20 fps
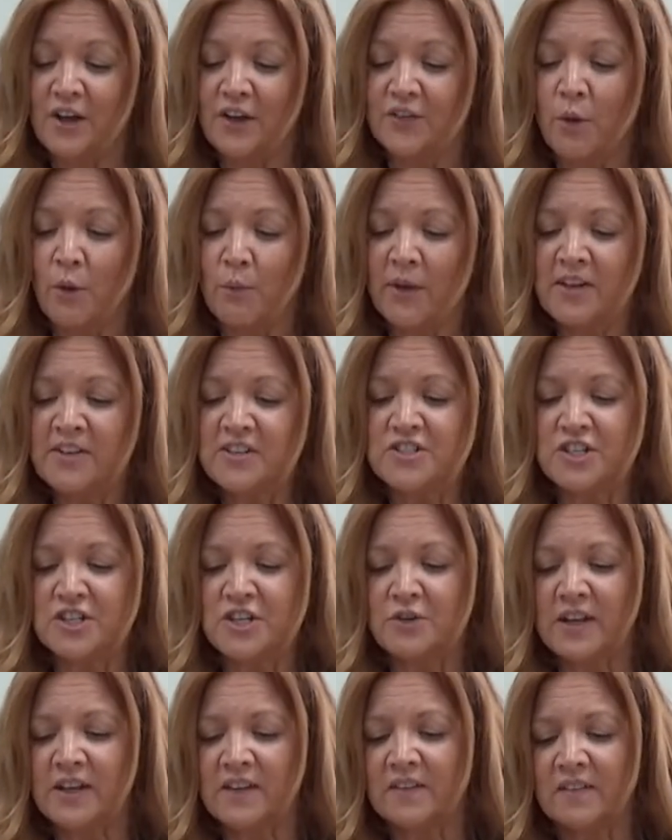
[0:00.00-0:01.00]
So what we're going to
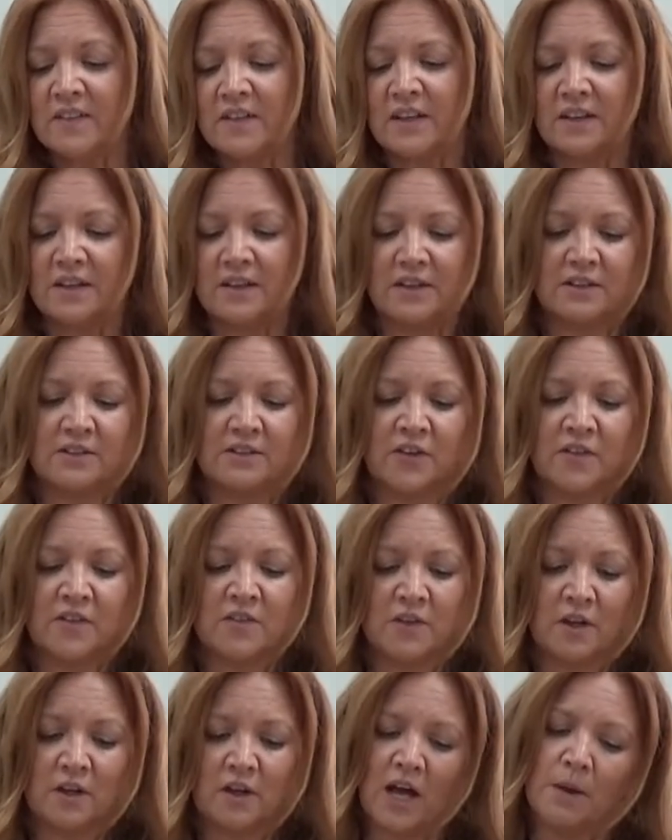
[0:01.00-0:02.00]
do is
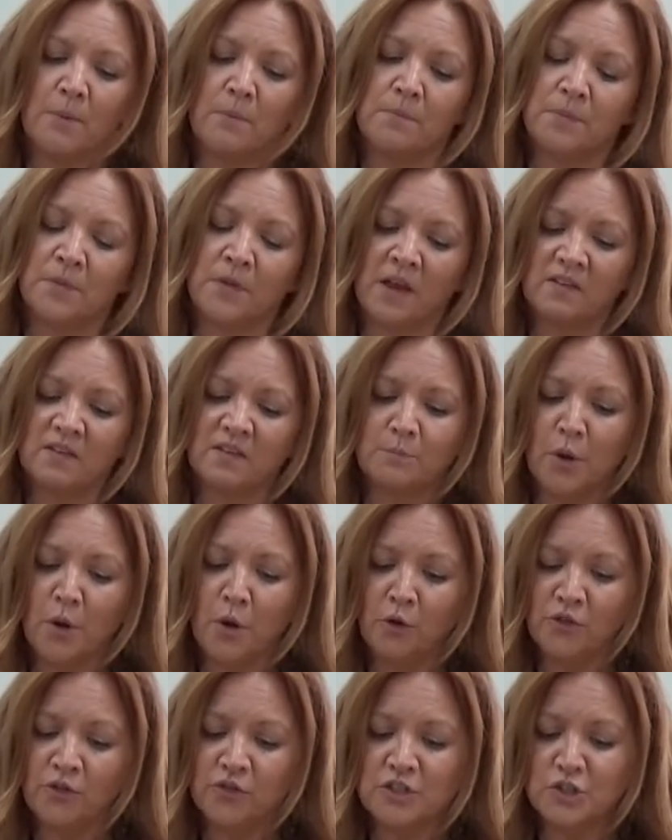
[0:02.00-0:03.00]
just
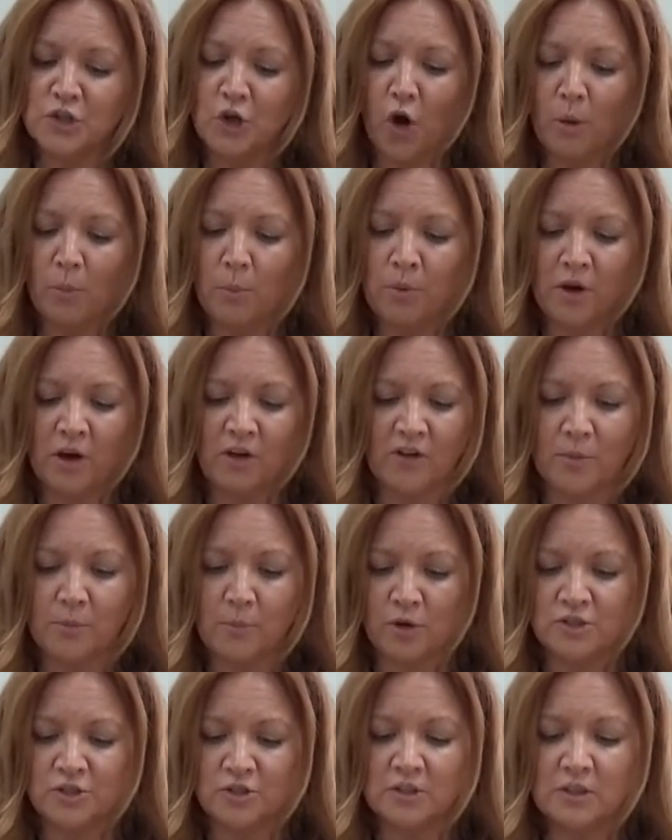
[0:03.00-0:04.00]
expose the top of our
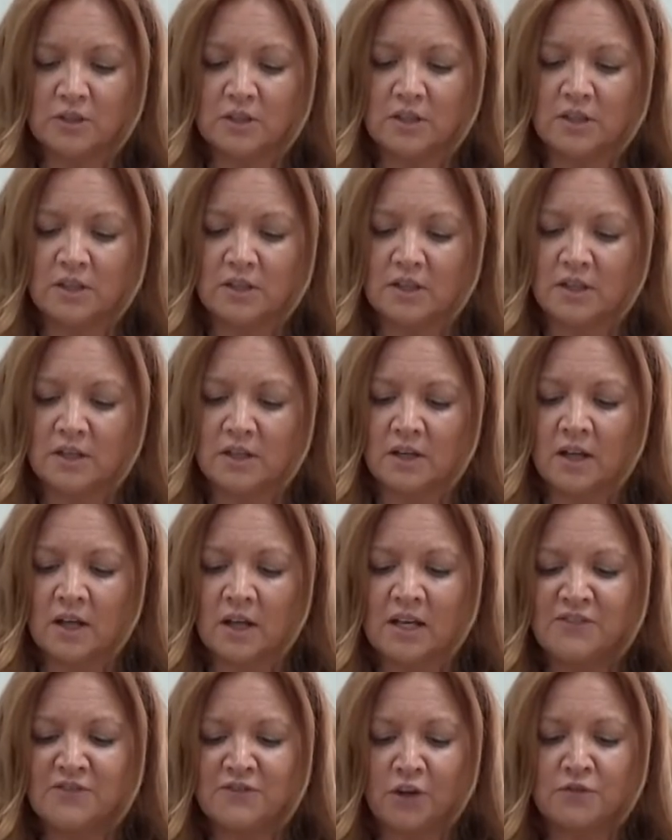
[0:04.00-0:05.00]
bottle,
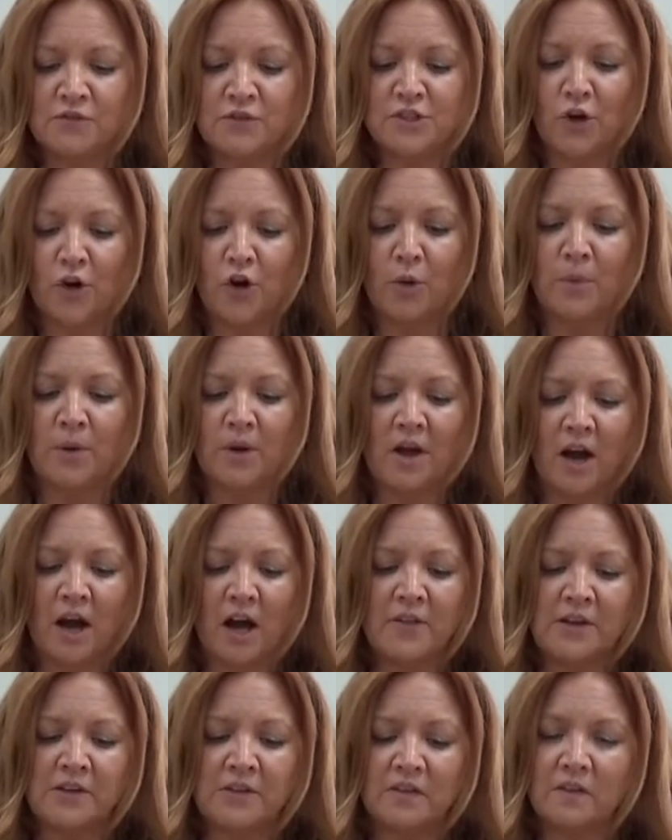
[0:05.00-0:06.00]
lift off the top,
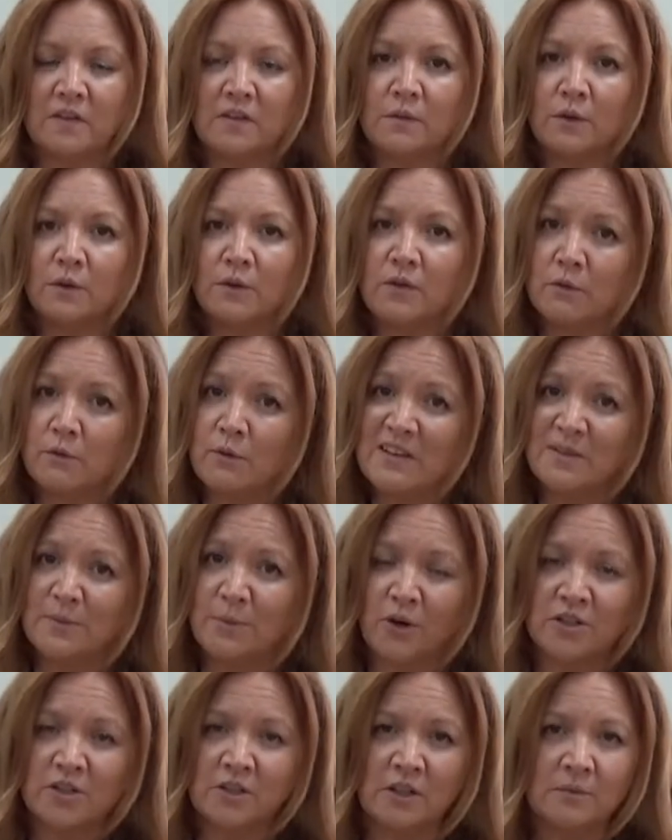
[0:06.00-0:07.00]
and then just squeeze the
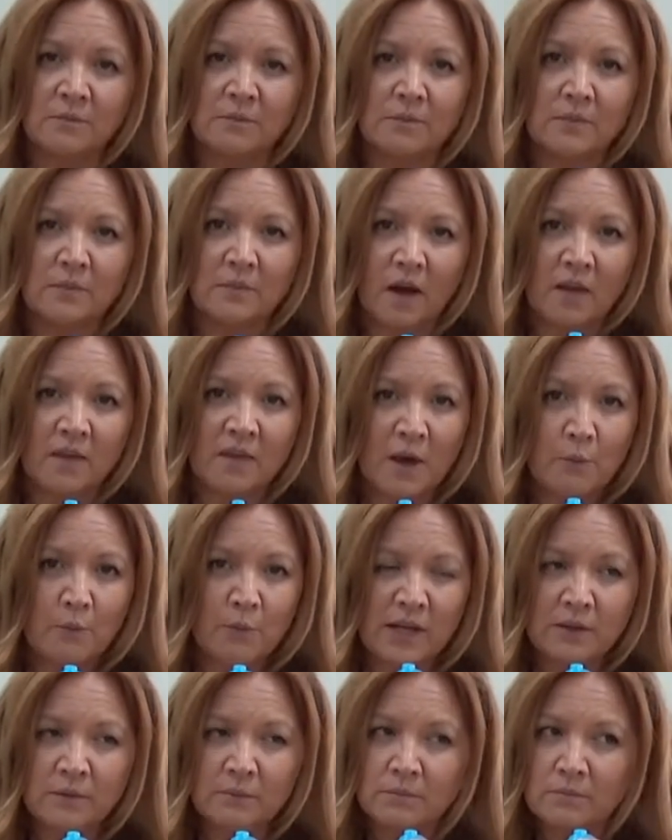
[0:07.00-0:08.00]
bottle, and then
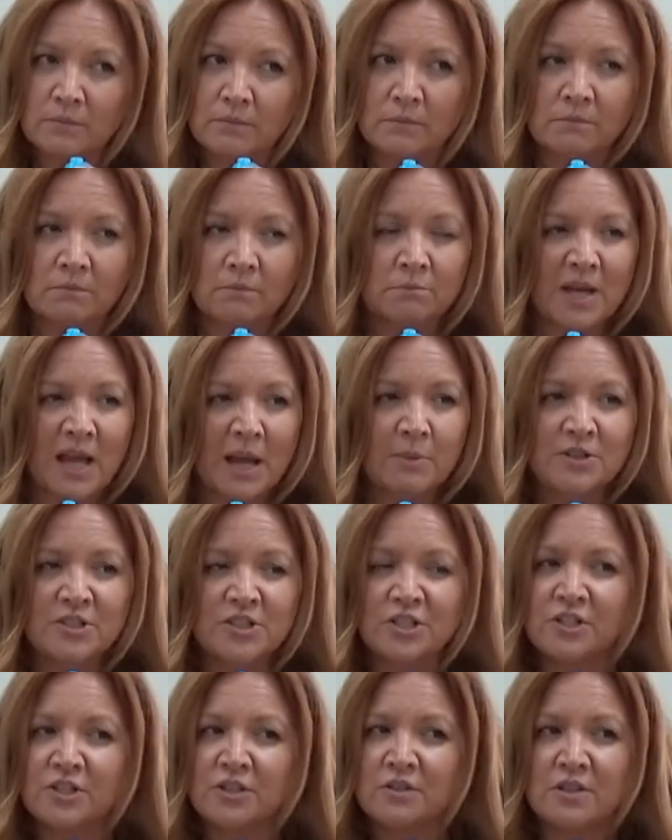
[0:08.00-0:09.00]
we'll be able
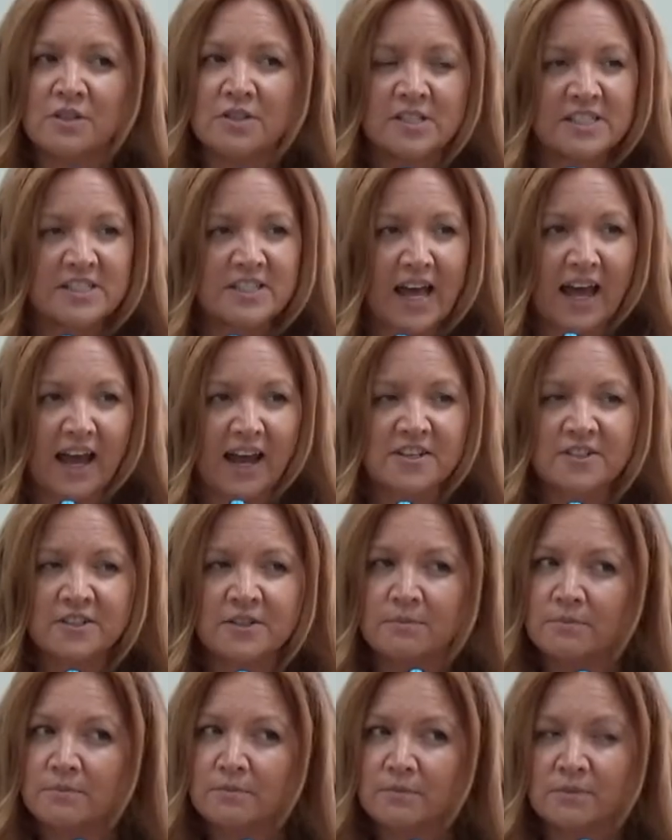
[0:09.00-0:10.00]
to
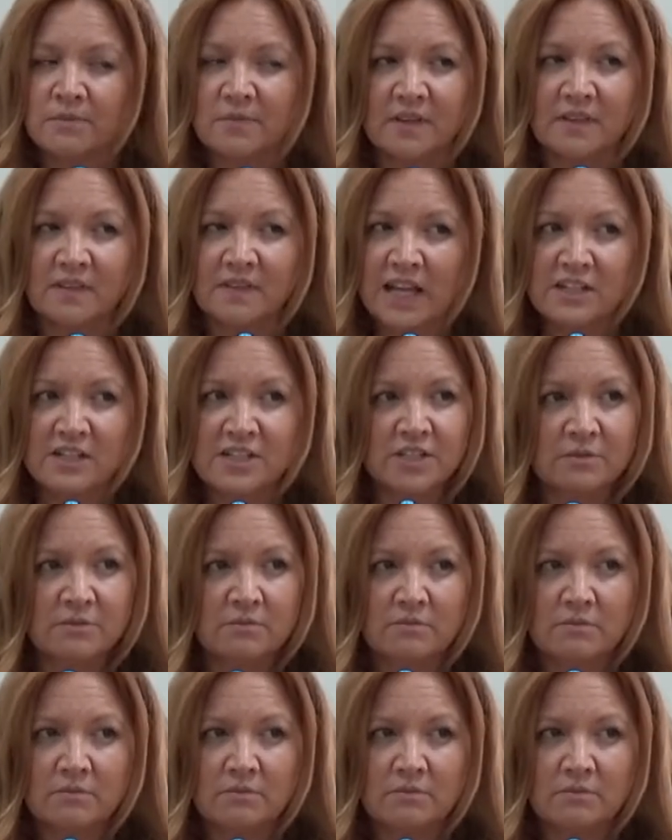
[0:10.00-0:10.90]
detect the scent